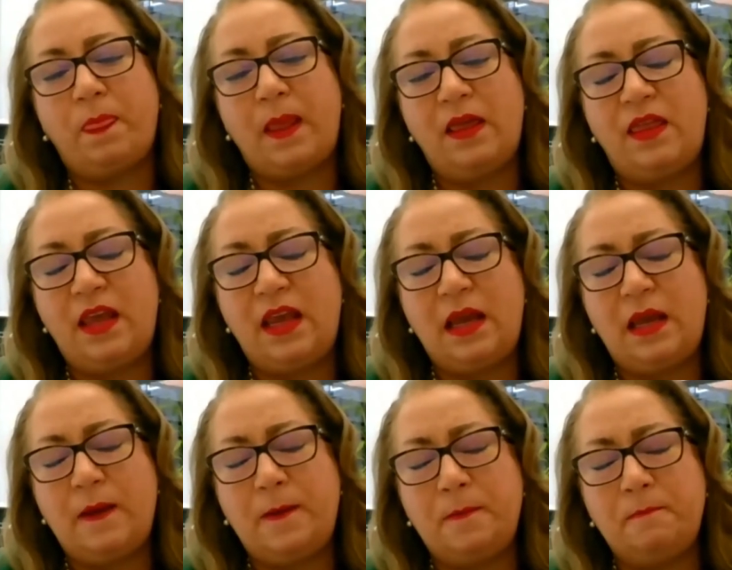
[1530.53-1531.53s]

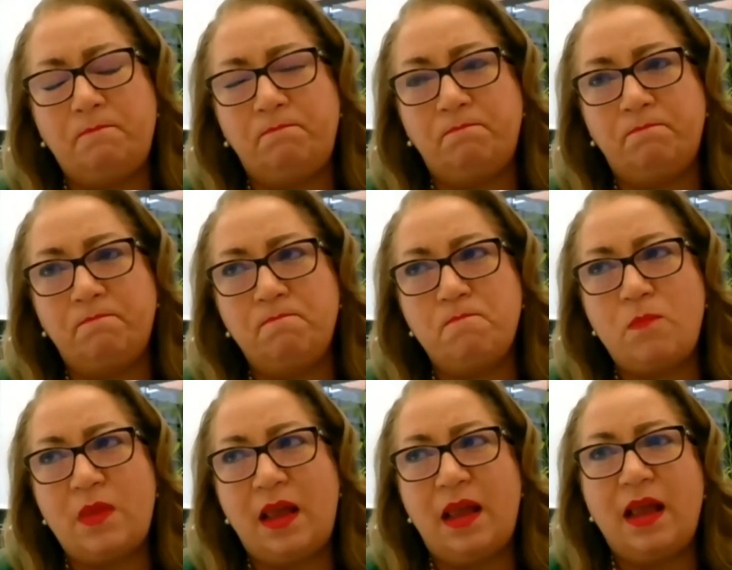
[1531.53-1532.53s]
the
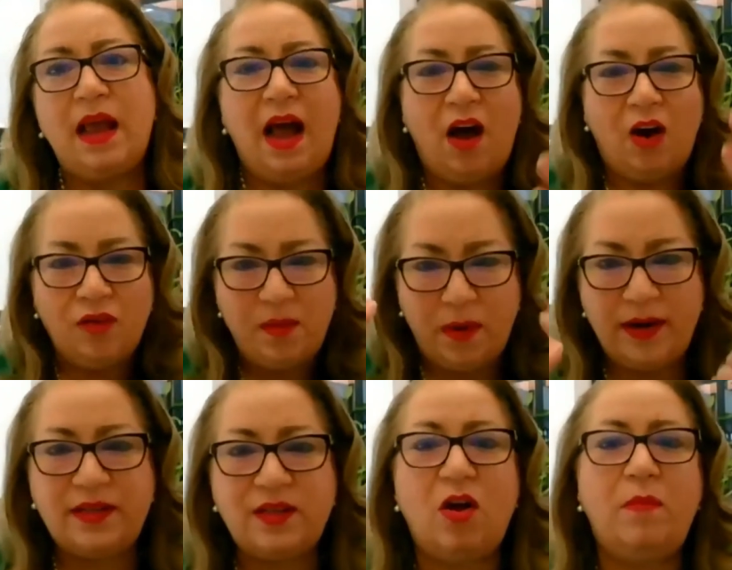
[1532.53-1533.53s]
how the money
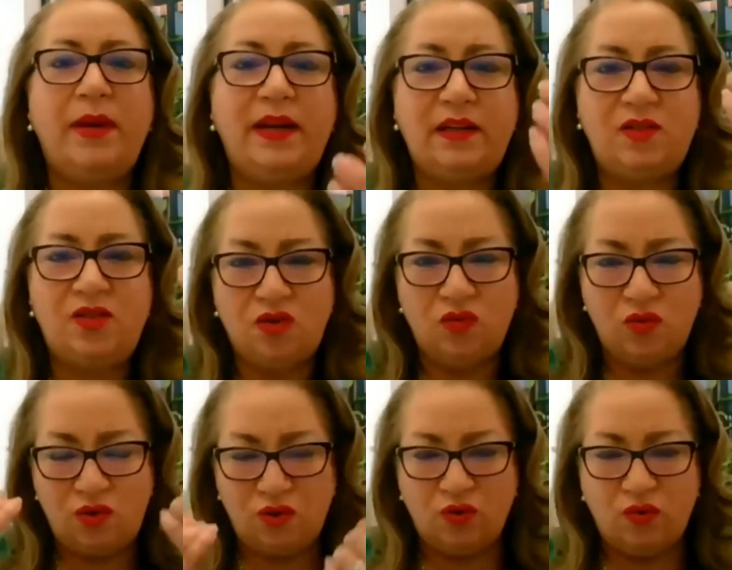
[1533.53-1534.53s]
is coming into
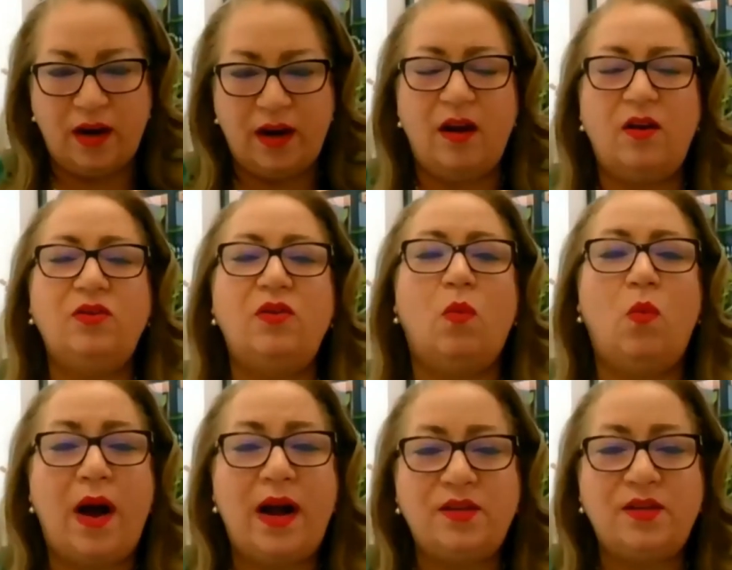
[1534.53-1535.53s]
your account.
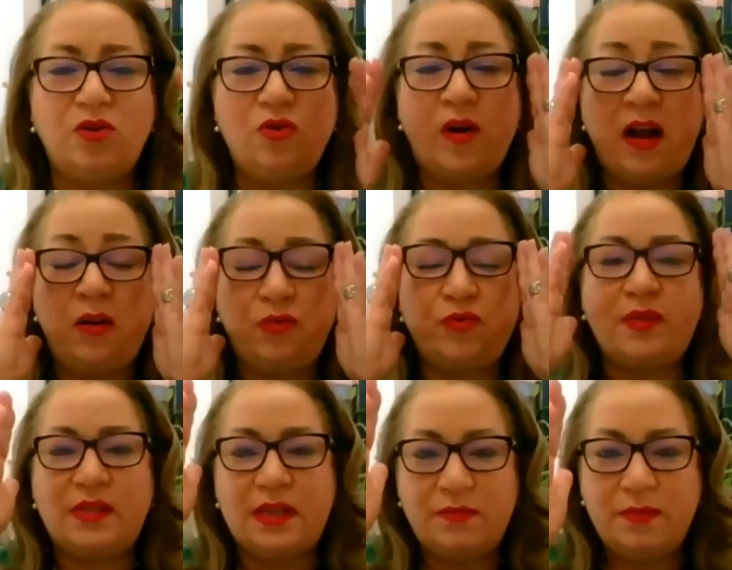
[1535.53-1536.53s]
Watch your accounts
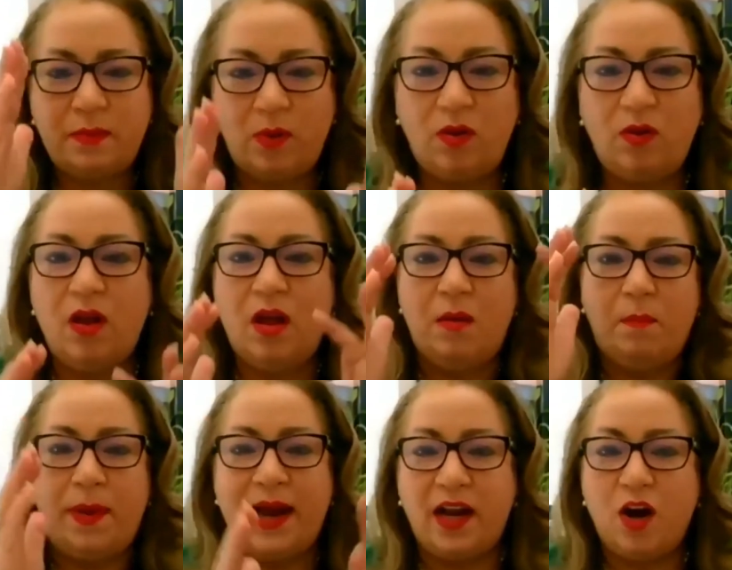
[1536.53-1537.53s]
receivable
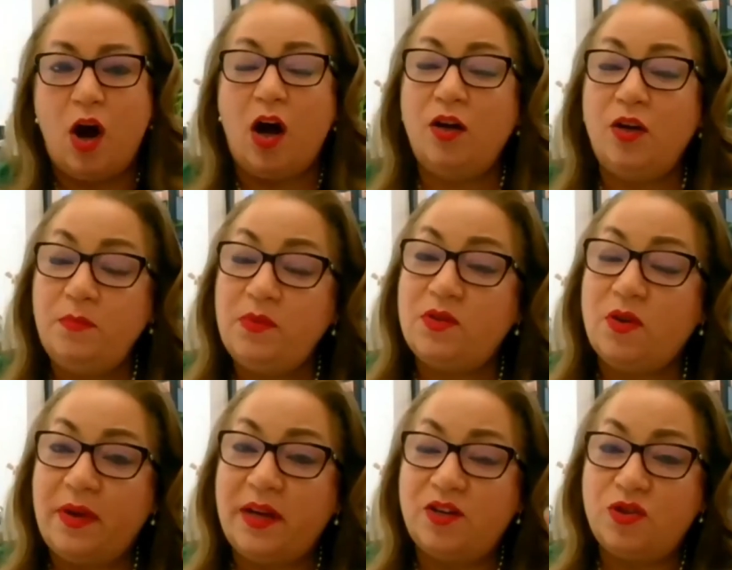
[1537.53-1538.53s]
by column. So
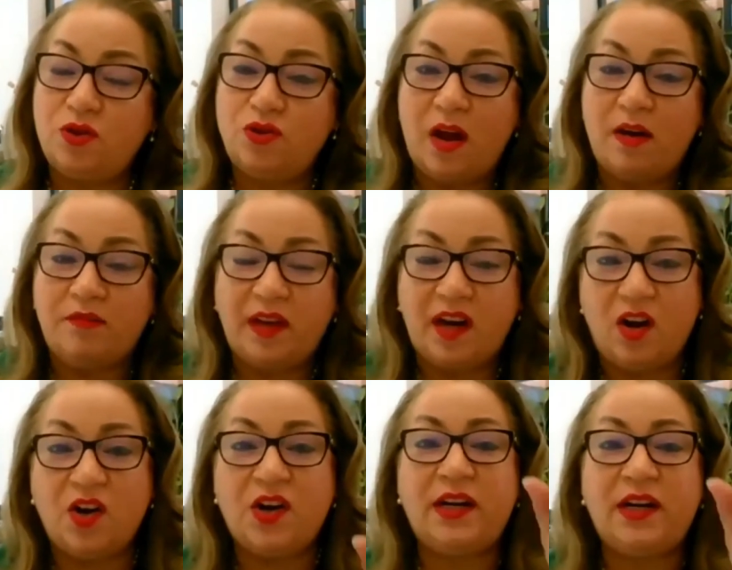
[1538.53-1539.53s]
make sure you have the
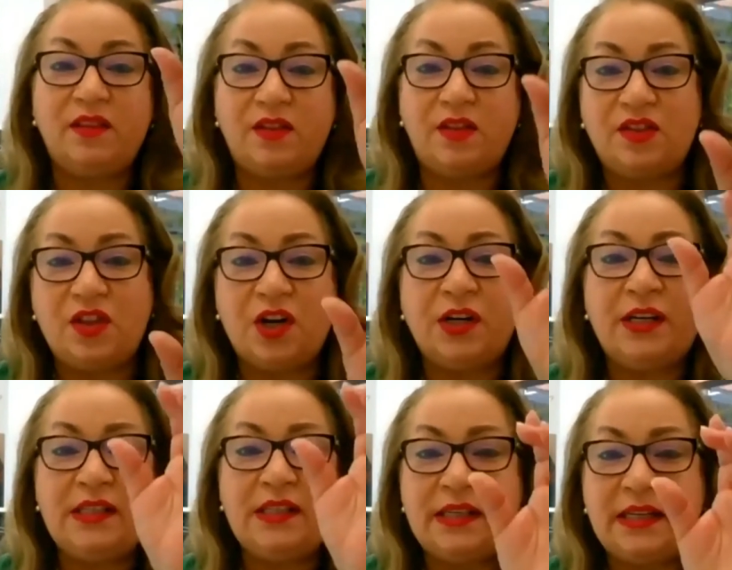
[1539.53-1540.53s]
current 30,
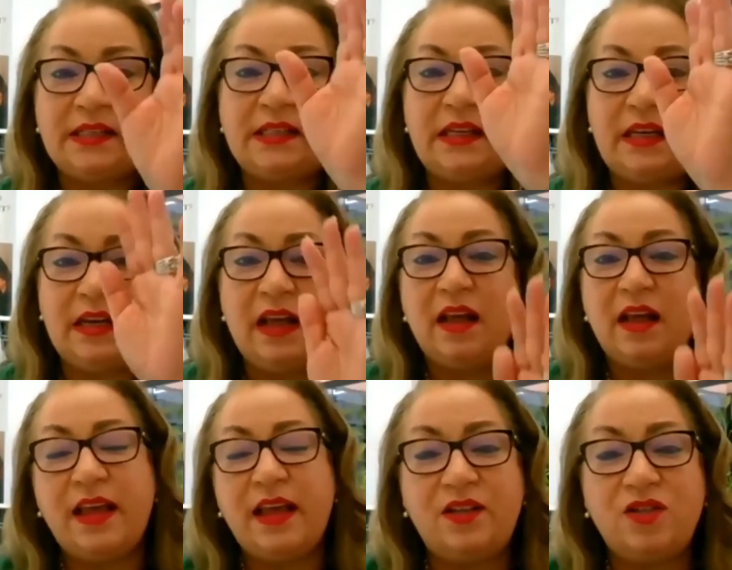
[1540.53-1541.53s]
60
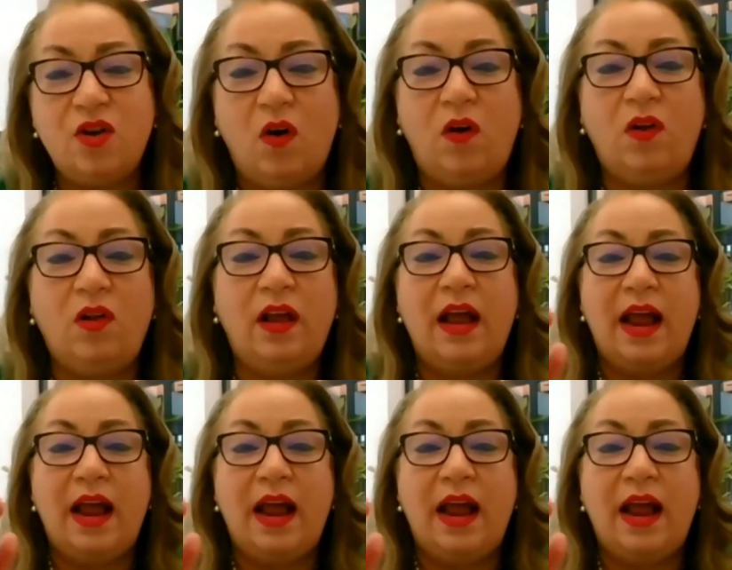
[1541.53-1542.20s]
days old.